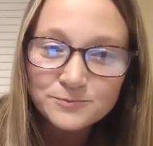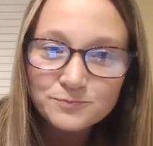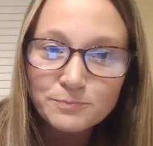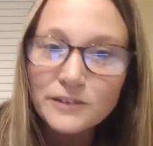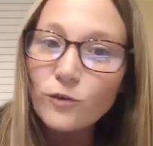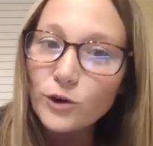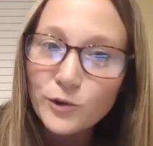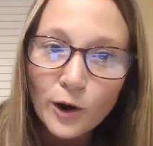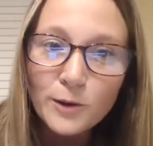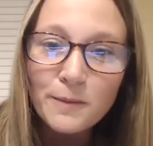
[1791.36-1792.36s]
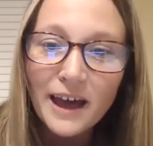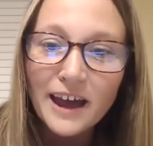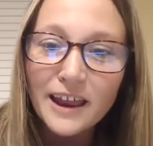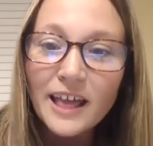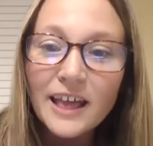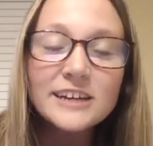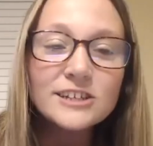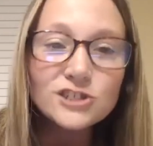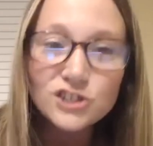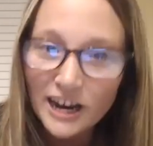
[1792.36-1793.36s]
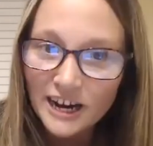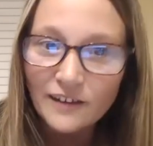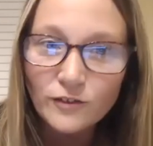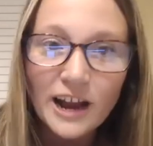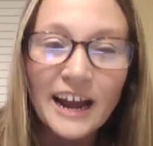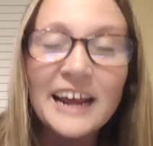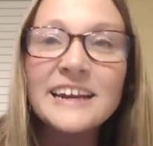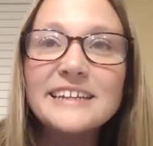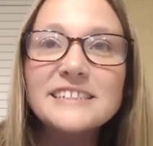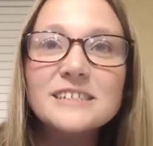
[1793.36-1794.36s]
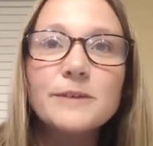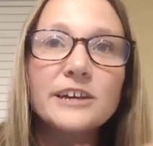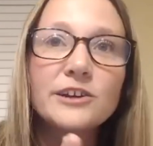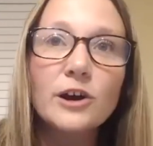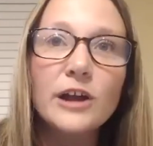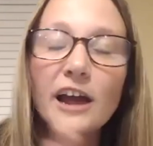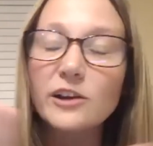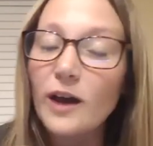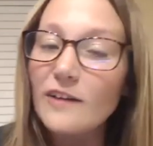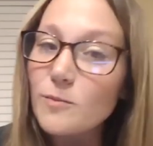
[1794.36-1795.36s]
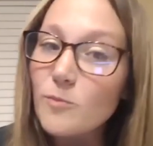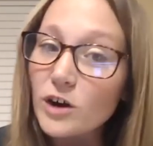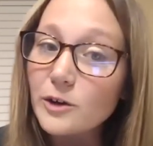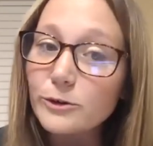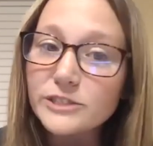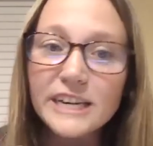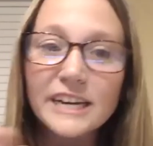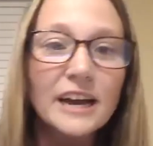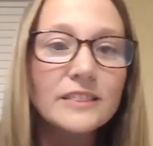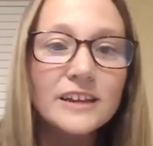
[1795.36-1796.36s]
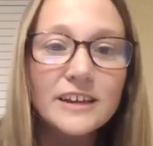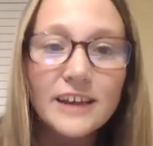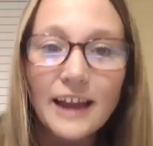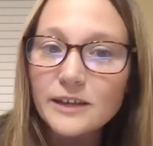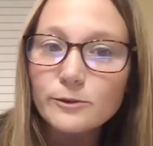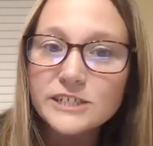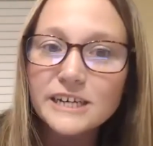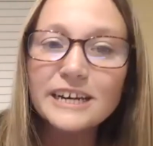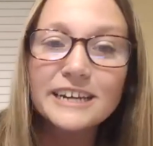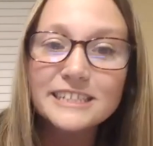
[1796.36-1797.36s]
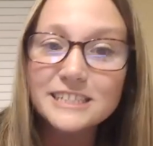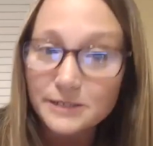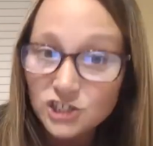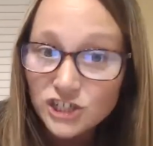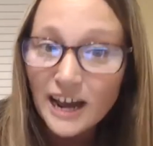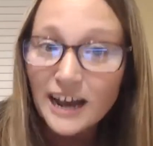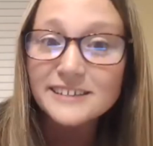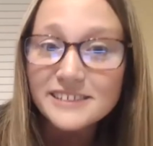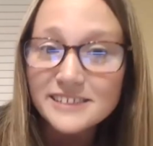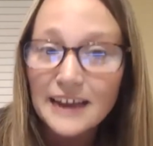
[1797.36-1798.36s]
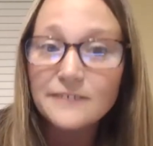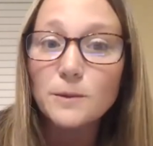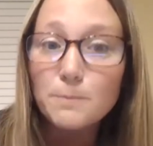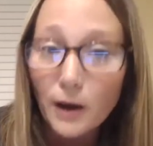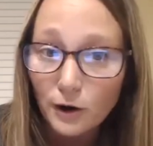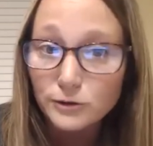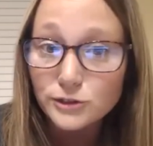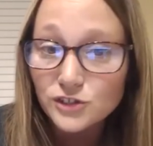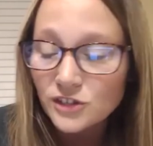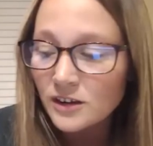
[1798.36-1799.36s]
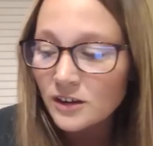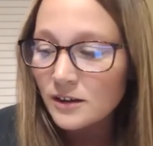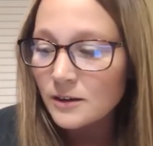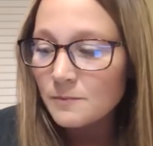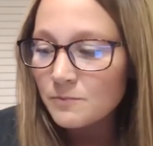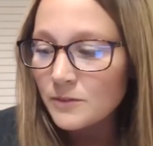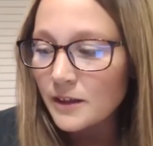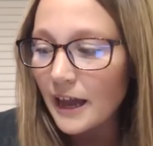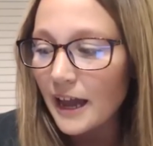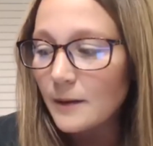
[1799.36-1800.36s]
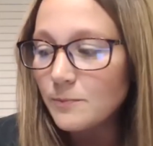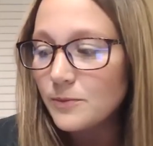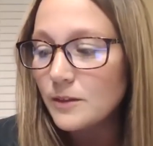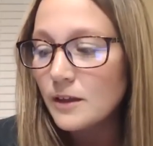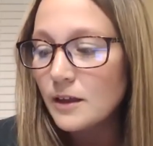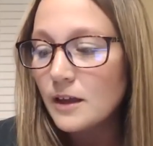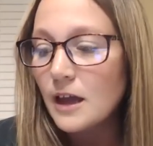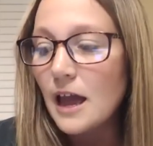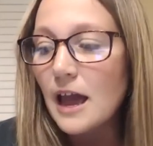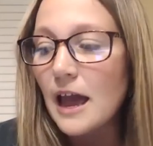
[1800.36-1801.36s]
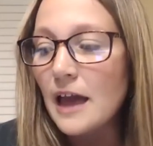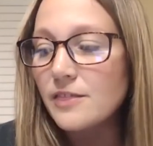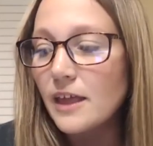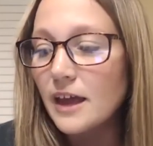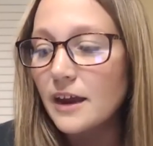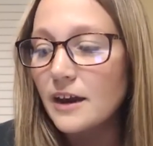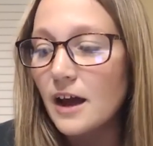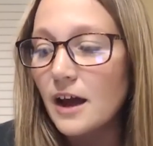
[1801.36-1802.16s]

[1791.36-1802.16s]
Before you go to bed, check it every night. It needs to be, you know, you have a morning routine, the nightly routine, it needs to be check, saved, post. Okay. And then